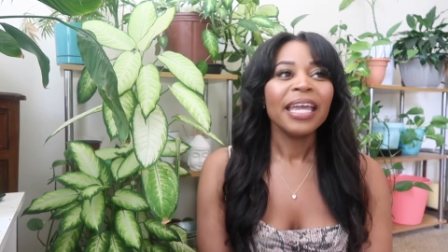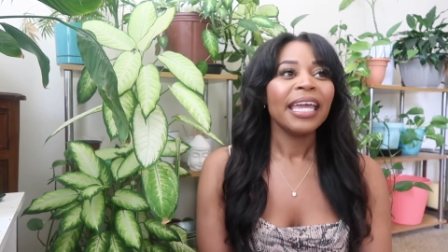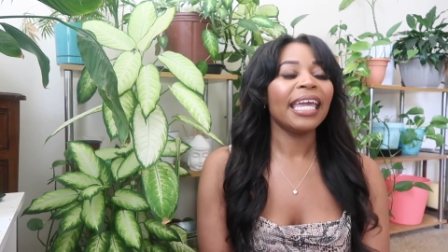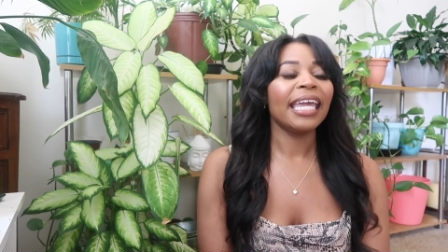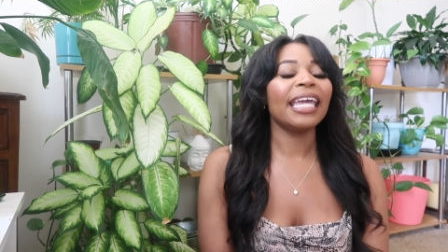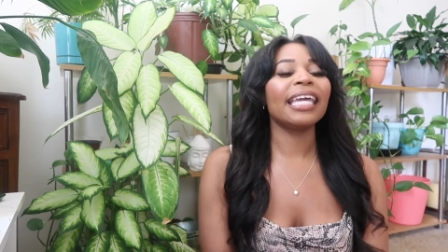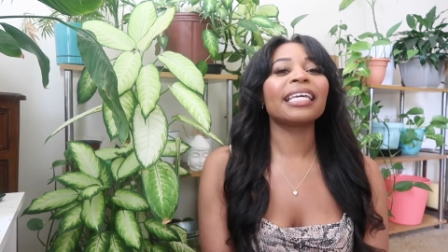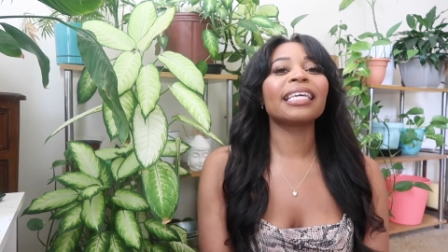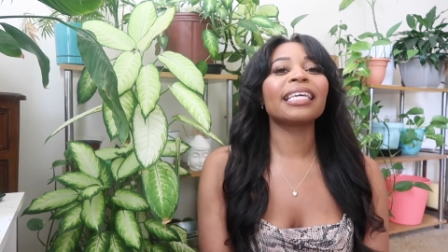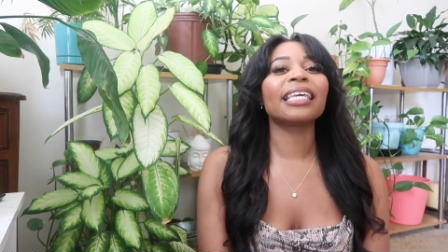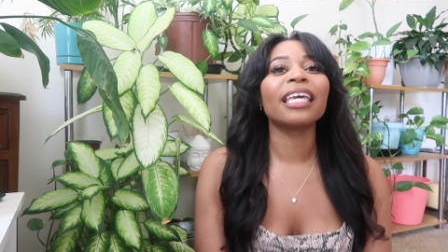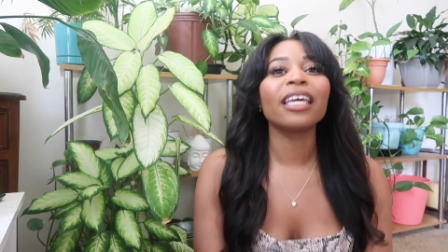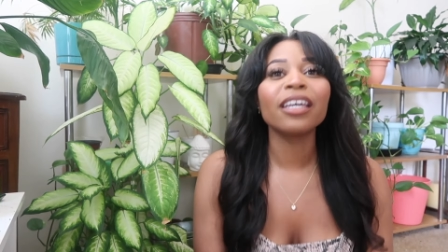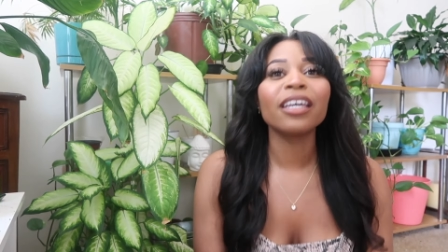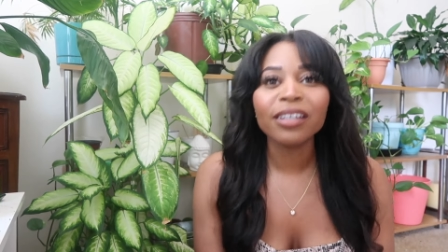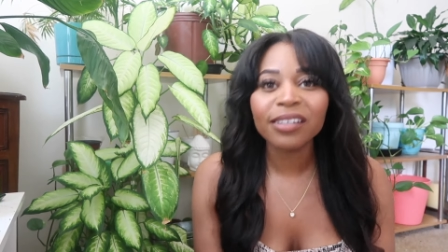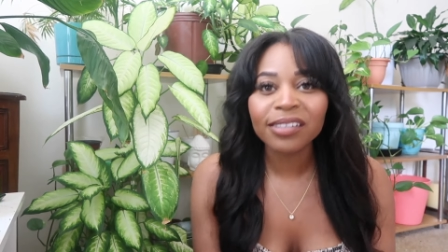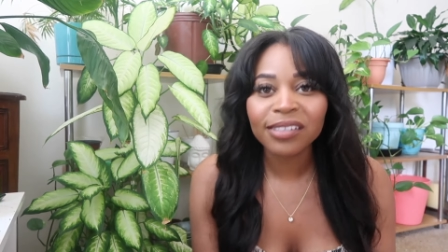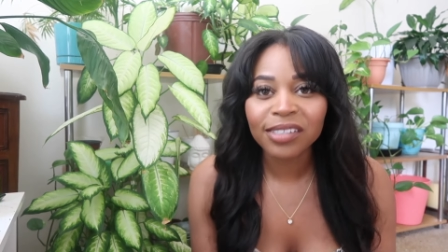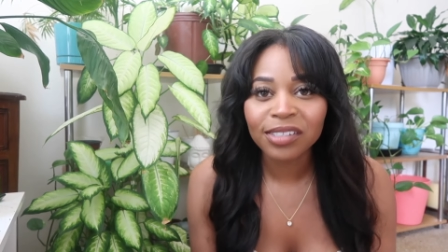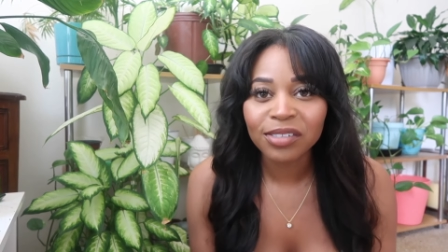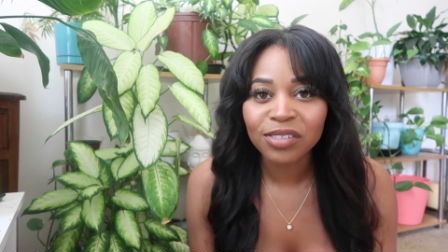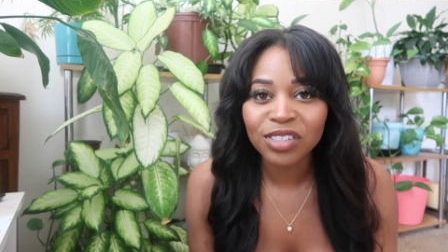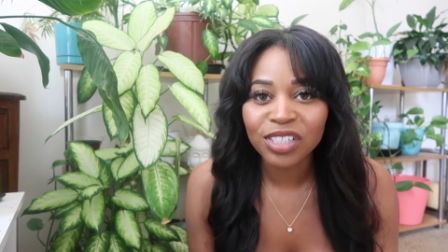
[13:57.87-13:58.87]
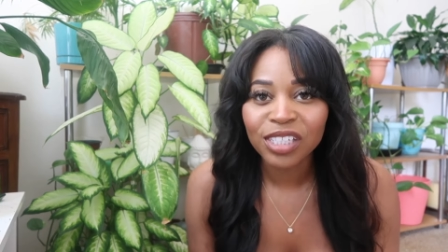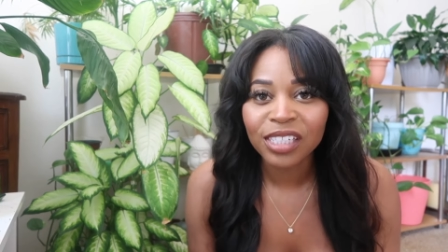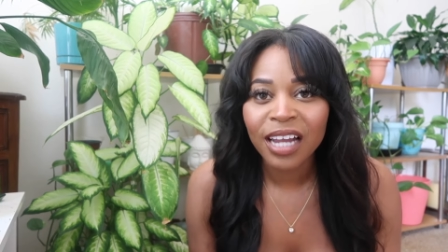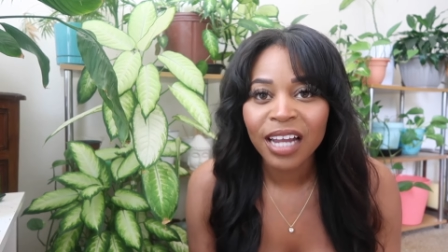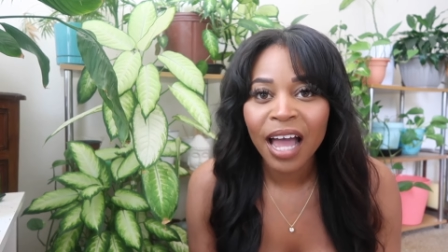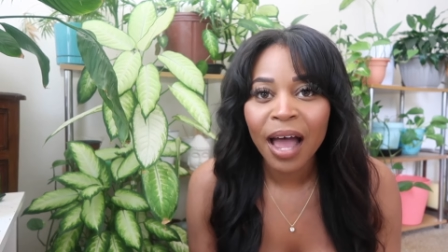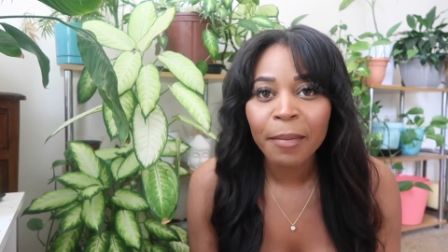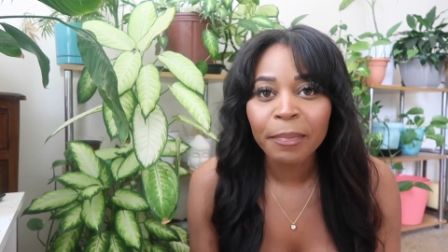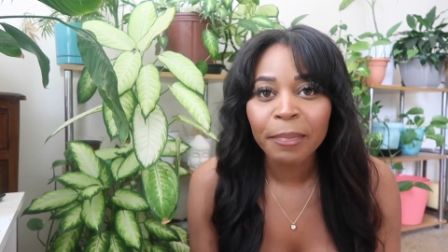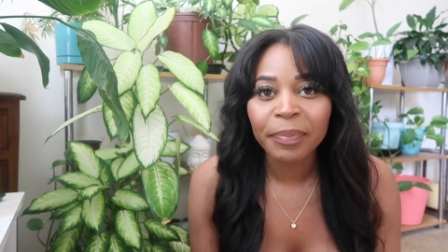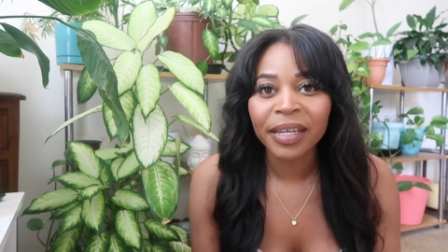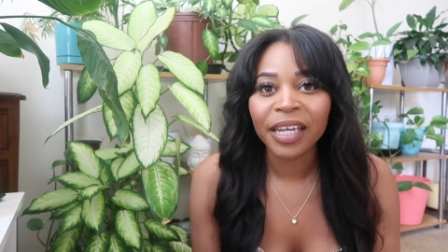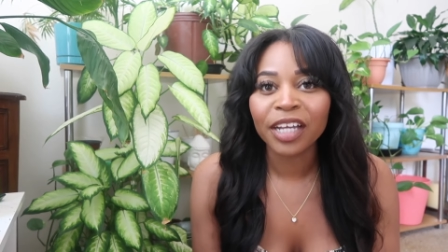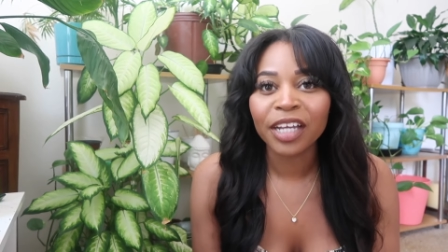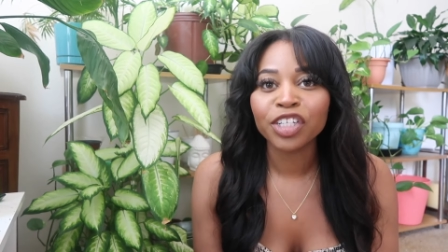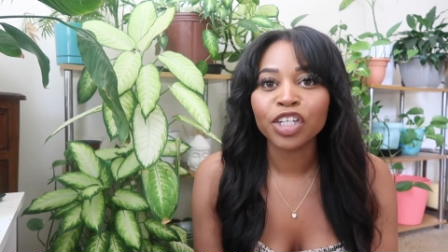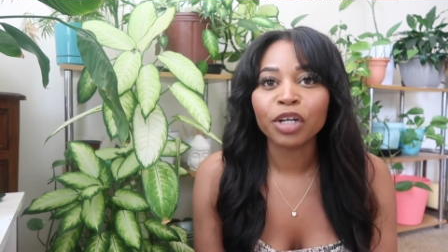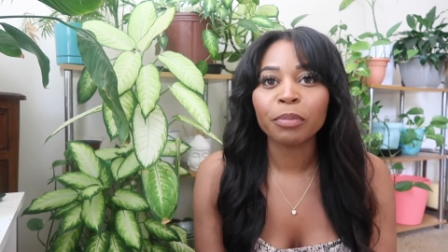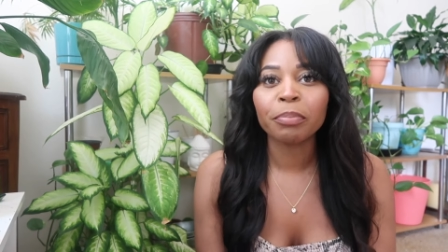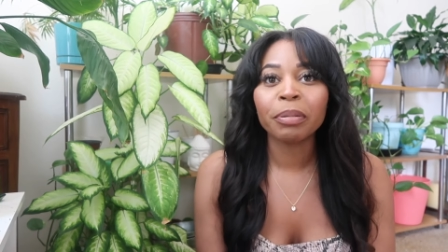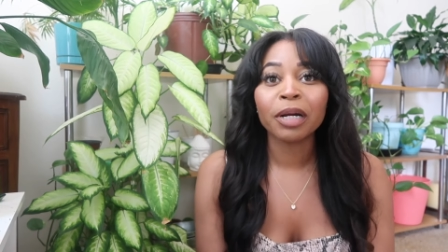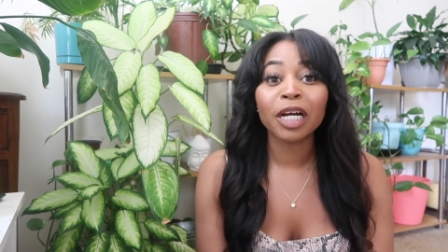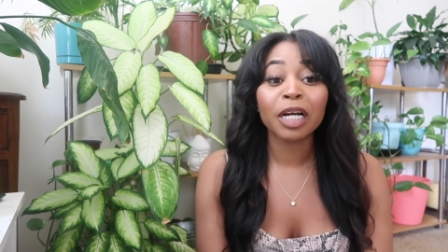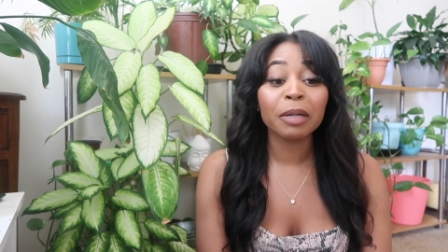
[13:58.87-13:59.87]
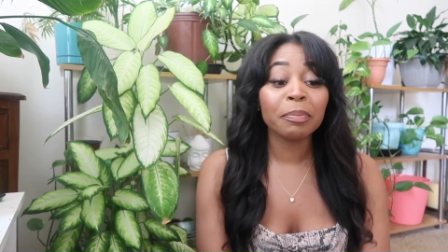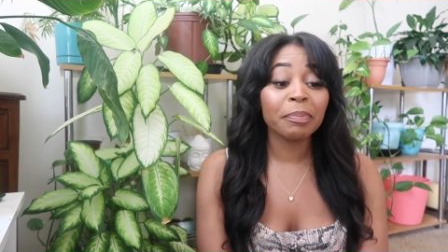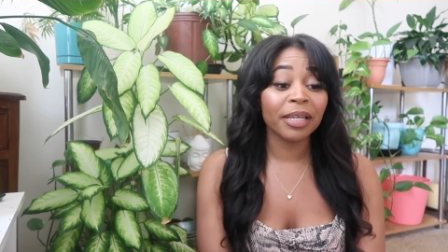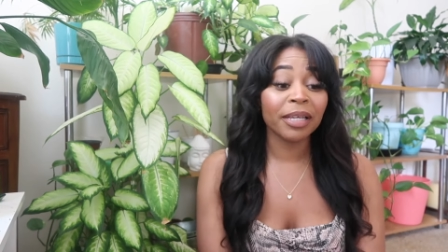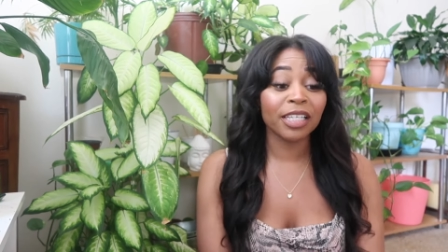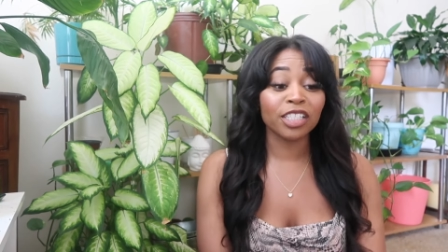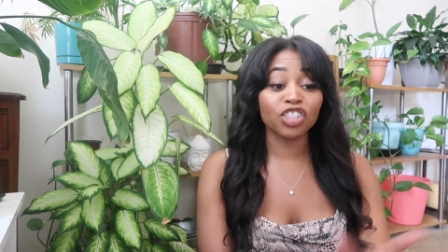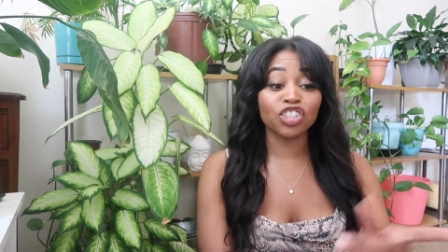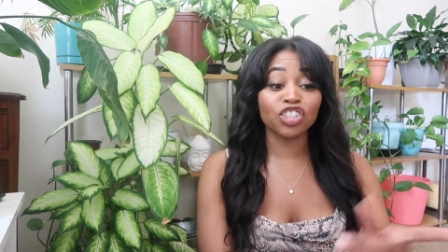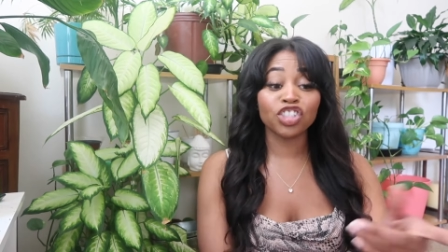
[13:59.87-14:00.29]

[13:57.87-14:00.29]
It kills you to not be in your purpose.